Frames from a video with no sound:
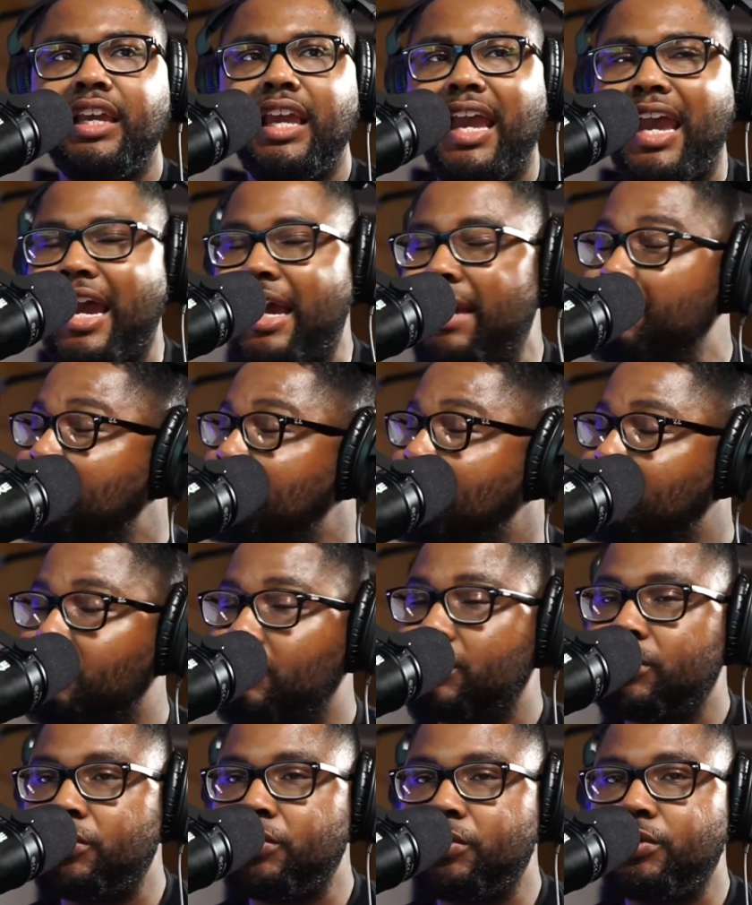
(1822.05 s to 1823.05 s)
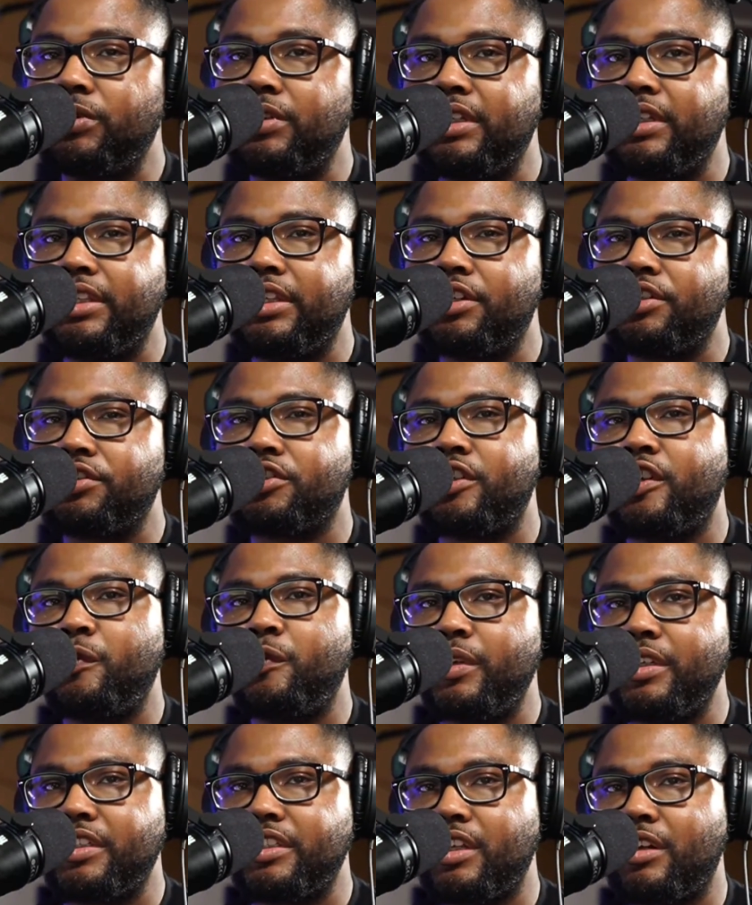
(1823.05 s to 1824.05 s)
Absolutely. There's going to
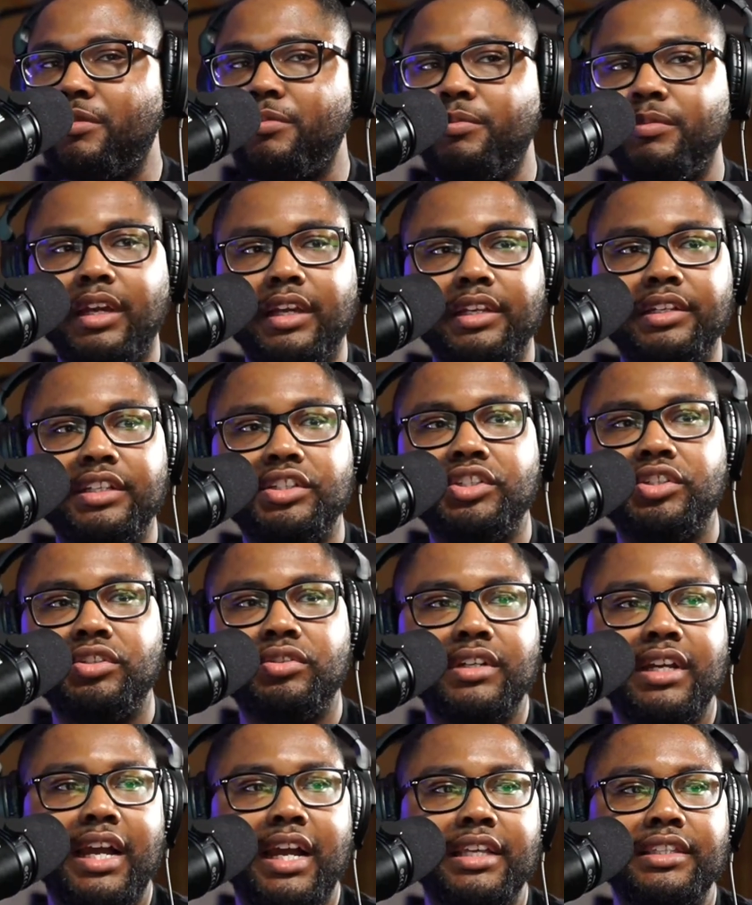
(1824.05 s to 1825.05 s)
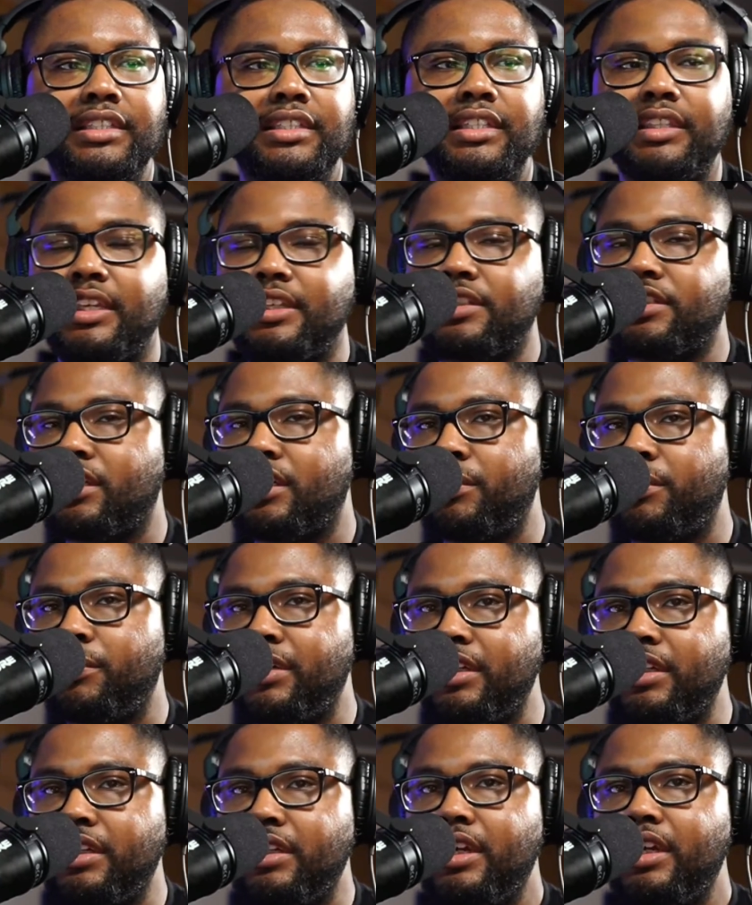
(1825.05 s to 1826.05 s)
be some additional content that's going to
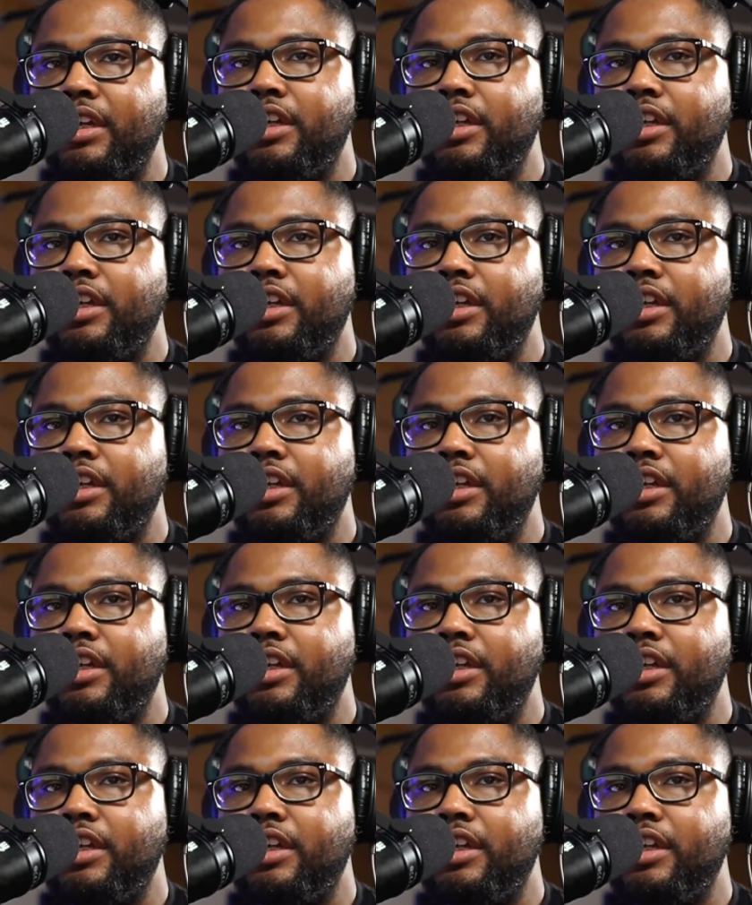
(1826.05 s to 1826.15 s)
be,